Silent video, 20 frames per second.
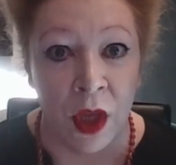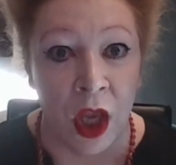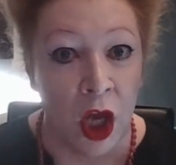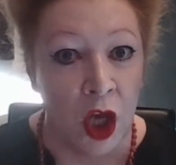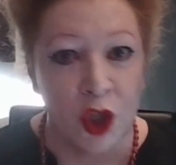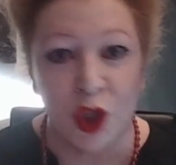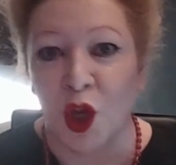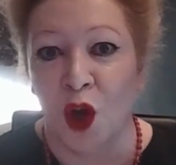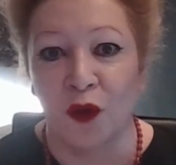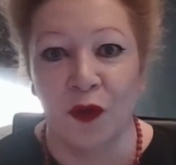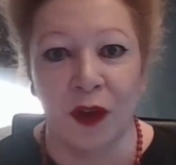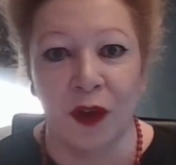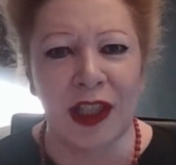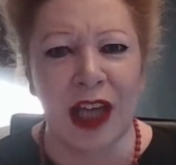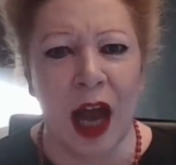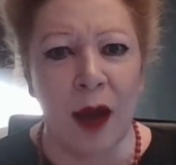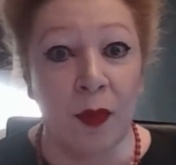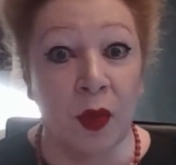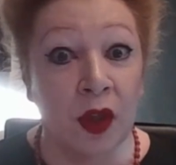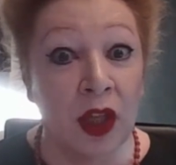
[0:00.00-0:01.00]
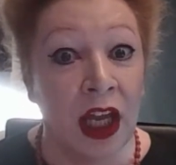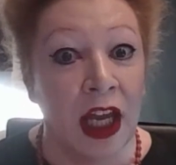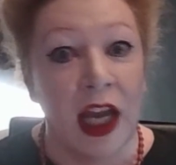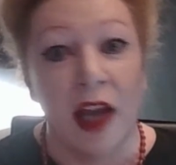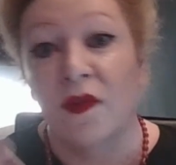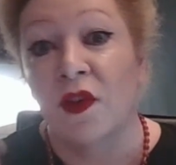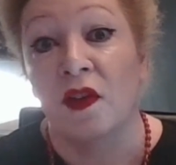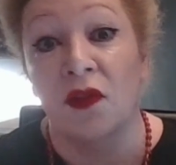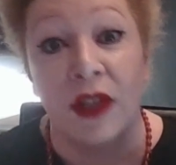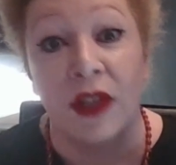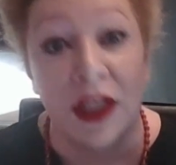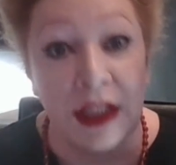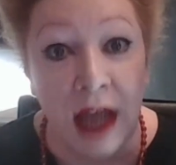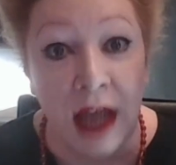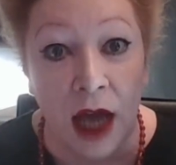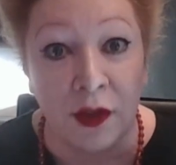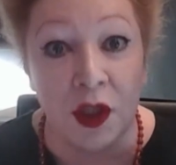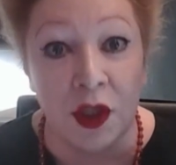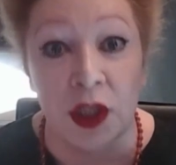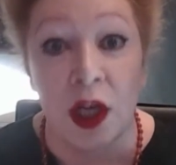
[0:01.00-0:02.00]
So, for example, if you've
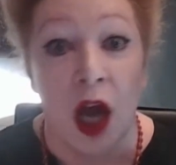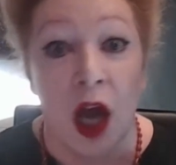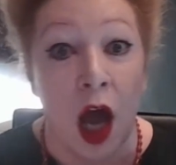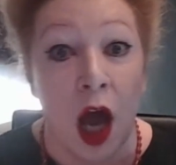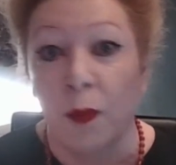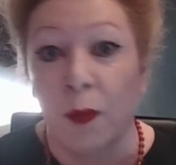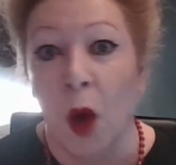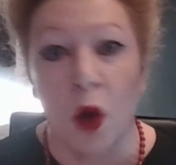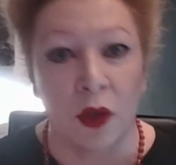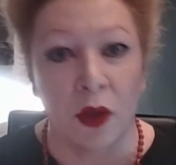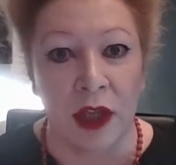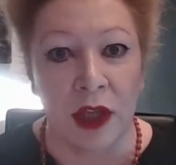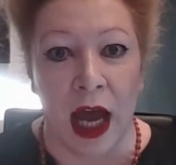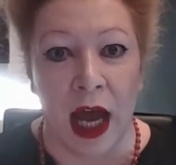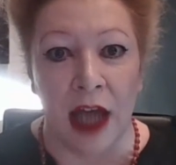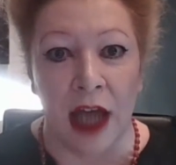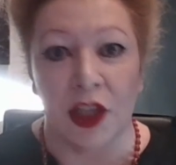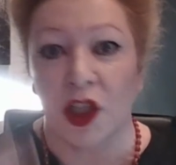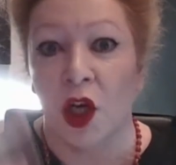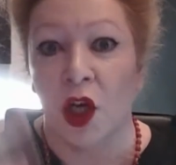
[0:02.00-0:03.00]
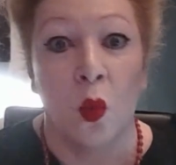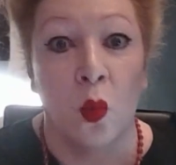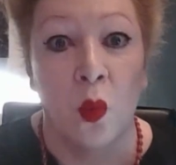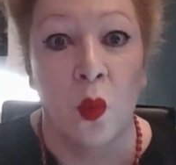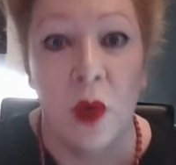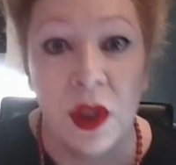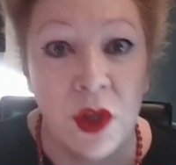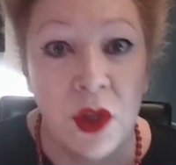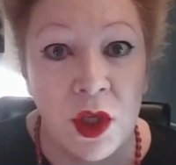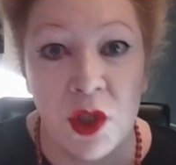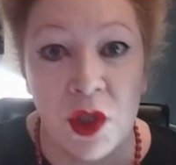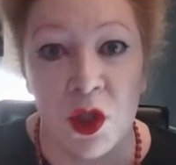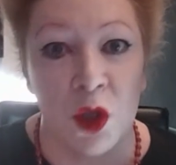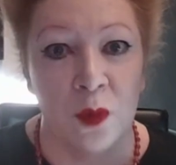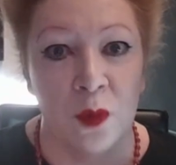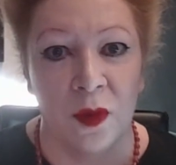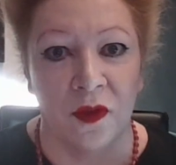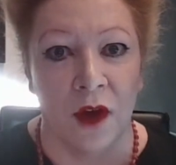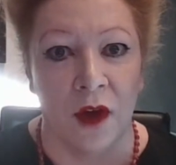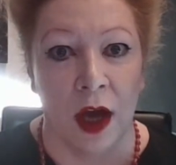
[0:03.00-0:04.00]
conducted a podcast with your
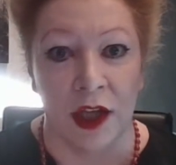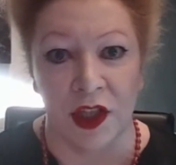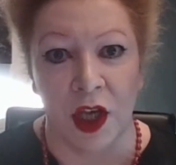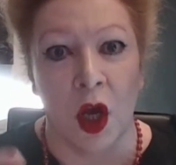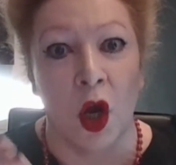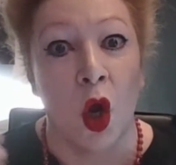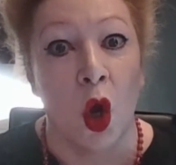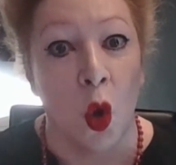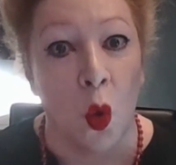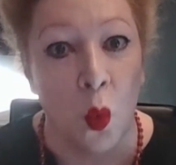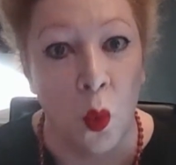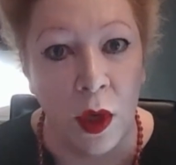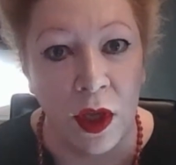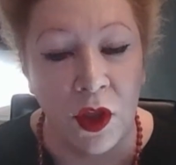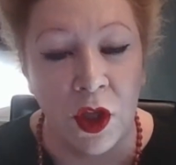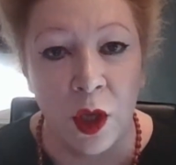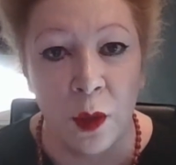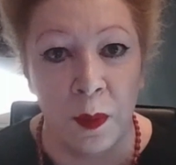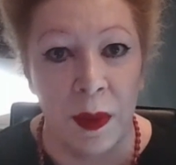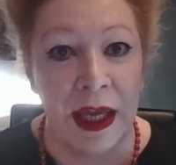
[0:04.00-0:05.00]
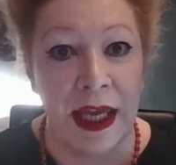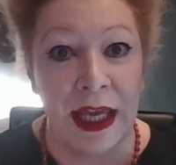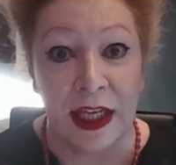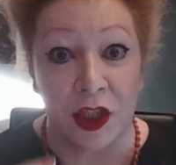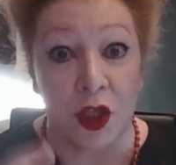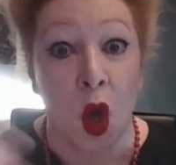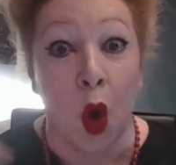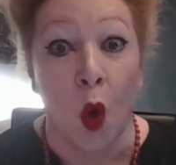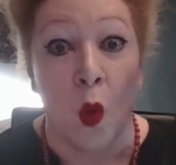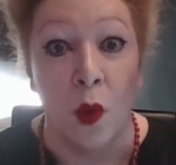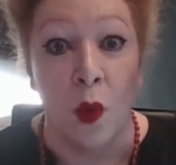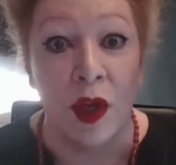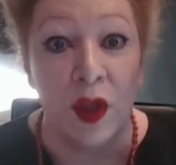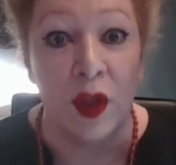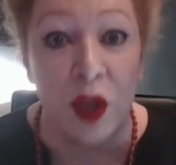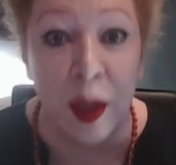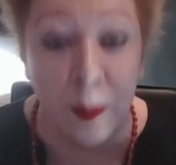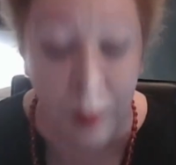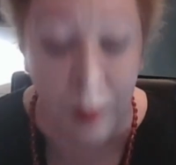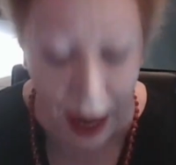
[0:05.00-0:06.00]
supervisor, with your peers, with
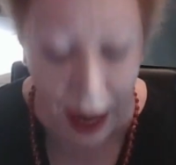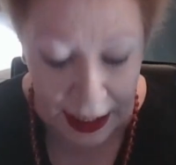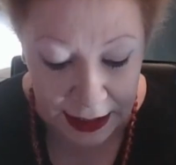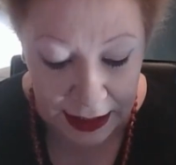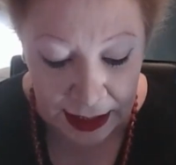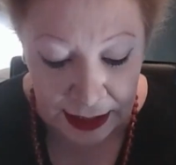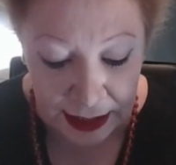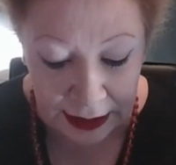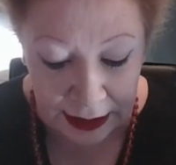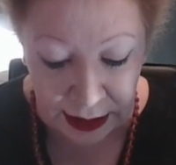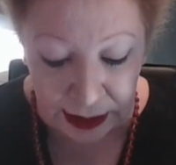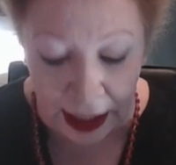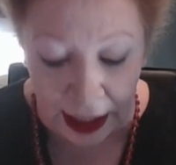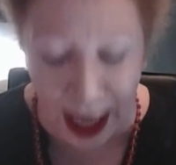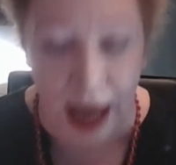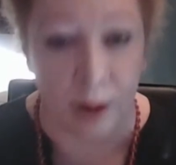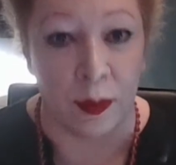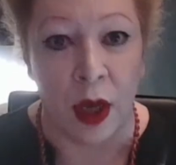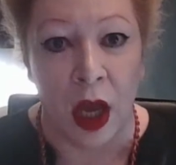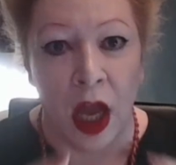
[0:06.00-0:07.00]
your mate in the lab,